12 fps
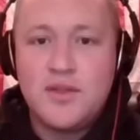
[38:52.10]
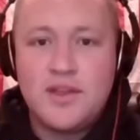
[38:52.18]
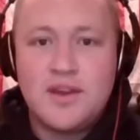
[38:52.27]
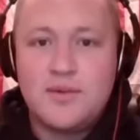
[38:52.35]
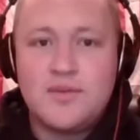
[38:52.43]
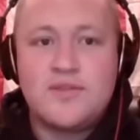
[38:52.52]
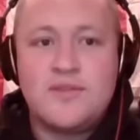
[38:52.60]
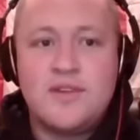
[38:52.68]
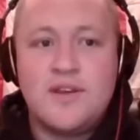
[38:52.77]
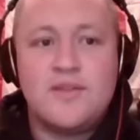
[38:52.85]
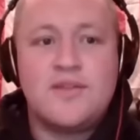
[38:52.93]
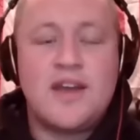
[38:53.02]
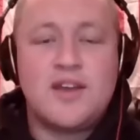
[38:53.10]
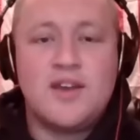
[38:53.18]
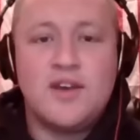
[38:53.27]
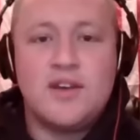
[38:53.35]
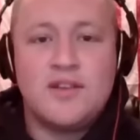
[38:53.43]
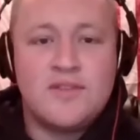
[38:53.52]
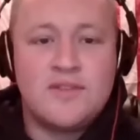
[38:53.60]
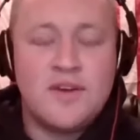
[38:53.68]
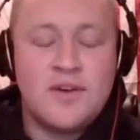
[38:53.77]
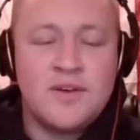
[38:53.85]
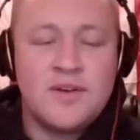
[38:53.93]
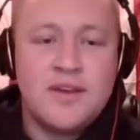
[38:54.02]
that it was is that good.
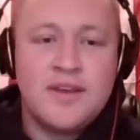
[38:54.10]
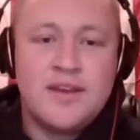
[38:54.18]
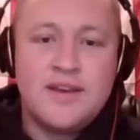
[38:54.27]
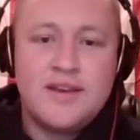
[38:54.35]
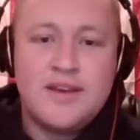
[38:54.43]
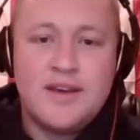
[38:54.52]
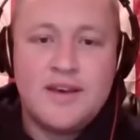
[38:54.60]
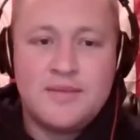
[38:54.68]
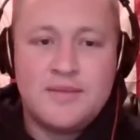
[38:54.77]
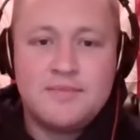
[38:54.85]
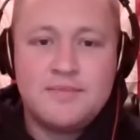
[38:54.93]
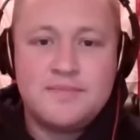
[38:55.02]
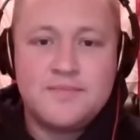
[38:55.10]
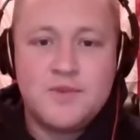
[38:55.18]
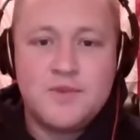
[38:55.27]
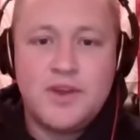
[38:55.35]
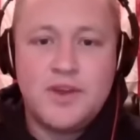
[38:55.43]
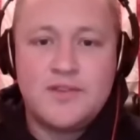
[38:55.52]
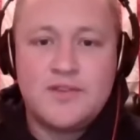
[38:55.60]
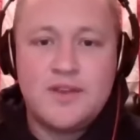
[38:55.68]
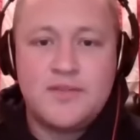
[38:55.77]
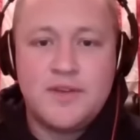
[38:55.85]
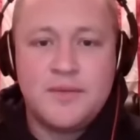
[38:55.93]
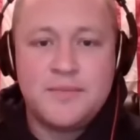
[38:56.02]
So really good
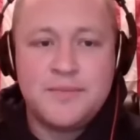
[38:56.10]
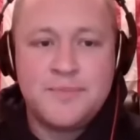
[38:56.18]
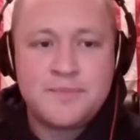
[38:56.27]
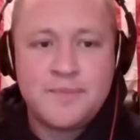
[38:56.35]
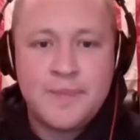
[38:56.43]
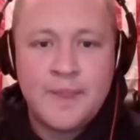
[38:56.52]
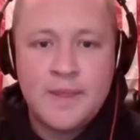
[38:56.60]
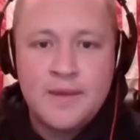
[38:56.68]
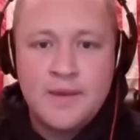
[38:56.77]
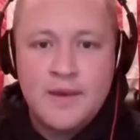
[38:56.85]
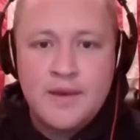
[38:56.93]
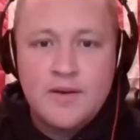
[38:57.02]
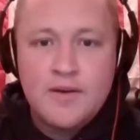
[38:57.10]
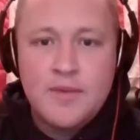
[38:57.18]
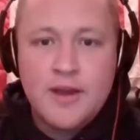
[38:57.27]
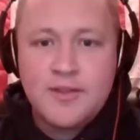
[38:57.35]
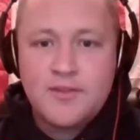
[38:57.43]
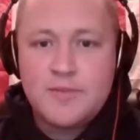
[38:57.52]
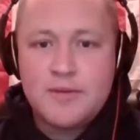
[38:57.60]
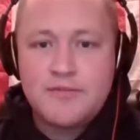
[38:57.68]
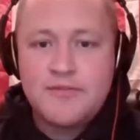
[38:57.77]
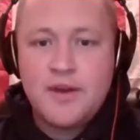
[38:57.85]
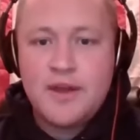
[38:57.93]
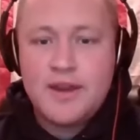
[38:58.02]
stuff here. Well, Mike, this has
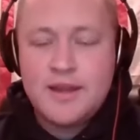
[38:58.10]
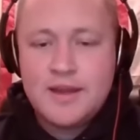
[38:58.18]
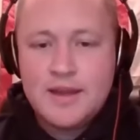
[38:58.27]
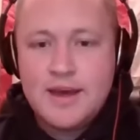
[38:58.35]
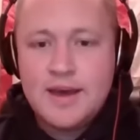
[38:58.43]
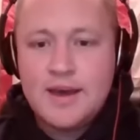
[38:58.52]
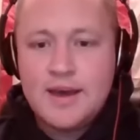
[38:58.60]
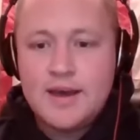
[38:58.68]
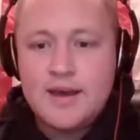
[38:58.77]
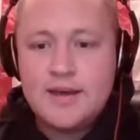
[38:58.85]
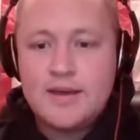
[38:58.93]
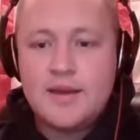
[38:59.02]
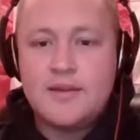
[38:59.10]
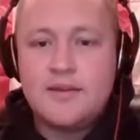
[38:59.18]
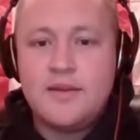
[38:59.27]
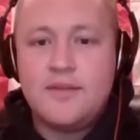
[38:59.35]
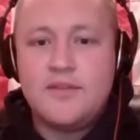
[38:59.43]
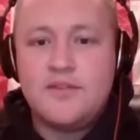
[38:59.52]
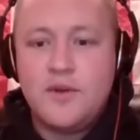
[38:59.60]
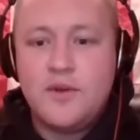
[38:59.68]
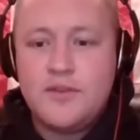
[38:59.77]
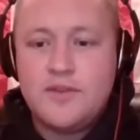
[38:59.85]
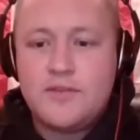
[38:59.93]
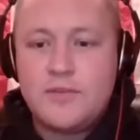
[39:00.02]
been fun. I've
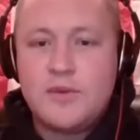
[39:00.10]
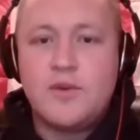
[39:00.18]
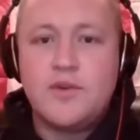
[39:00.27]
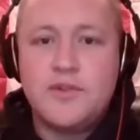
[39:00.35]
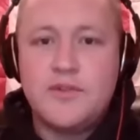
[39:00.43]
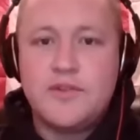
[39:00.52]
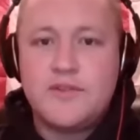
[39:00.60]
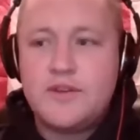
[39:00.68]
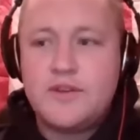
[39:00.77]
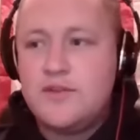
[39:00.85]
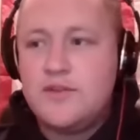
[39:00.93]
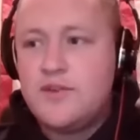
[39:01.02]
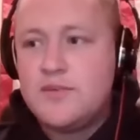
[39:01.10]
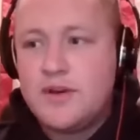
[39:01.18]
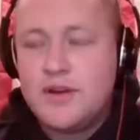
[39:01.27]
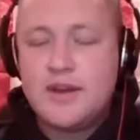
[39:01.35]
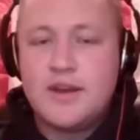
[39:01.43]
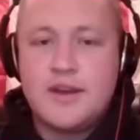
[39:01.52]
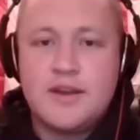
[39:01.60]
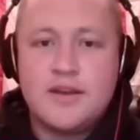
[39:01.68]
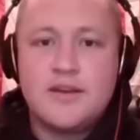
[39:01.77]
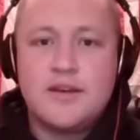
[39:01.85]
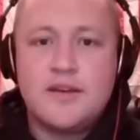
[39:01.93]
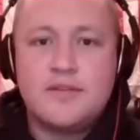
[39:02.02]
enjoyed this. It's been cool doing this on YouTube,
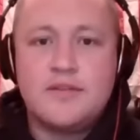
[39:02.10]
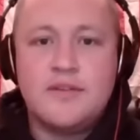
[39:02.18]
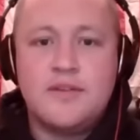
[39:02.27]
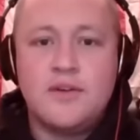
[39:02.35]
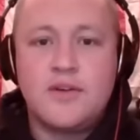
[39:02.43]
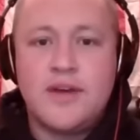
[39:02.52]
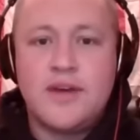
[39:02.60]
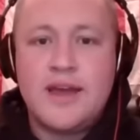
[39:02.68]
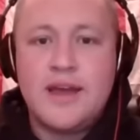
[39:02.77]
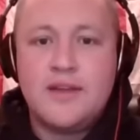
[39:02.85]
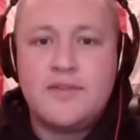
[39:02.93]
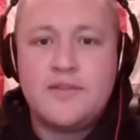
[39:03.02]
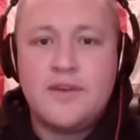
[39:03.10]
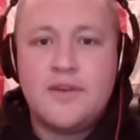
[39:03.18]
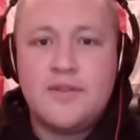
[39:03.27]
on Google Hangouts, on